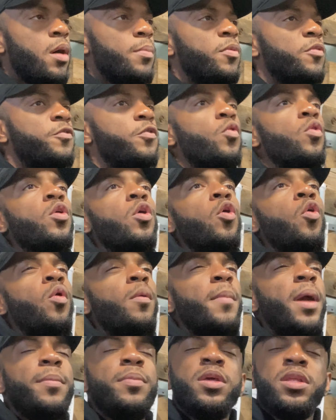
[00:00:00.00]
before, or
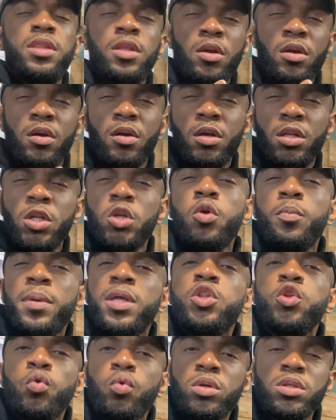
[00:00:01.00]
maybe they're a little
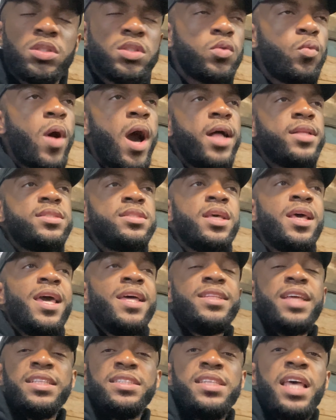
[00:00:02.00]
bit newer to squats,
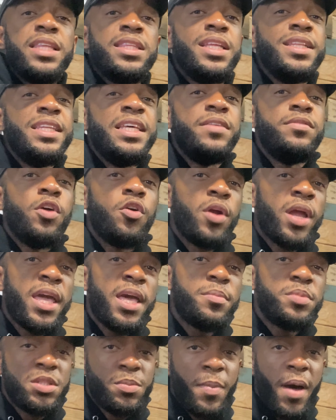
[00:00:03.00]
they tend to leave their
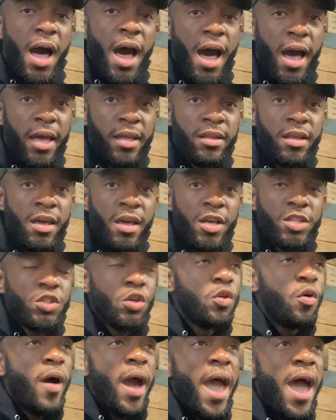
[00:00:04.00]
hips behind. So
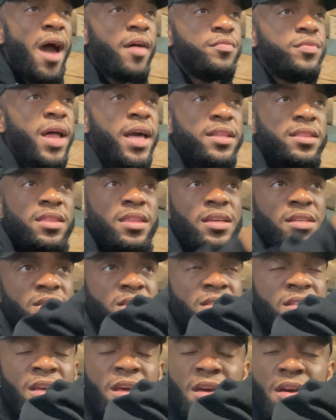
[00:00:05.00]
they'll have like
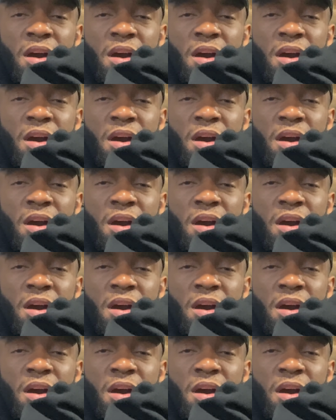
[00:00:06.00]
this